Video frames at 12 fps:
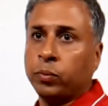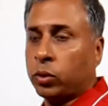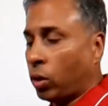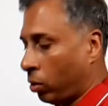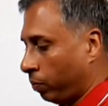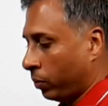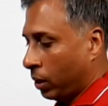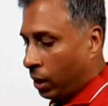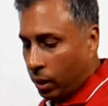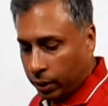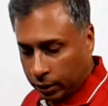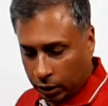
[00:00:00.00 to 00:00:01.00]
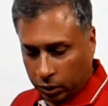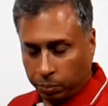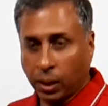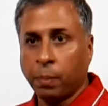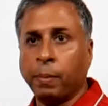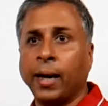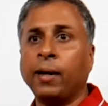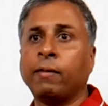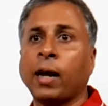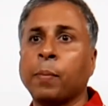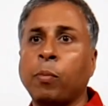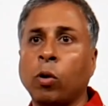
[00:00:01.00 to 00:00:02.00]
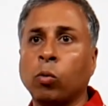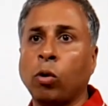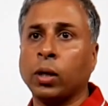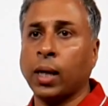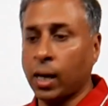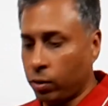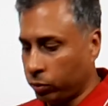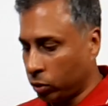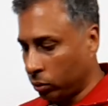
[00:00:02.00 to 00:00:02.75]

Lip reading: So this is my main tripod what I have.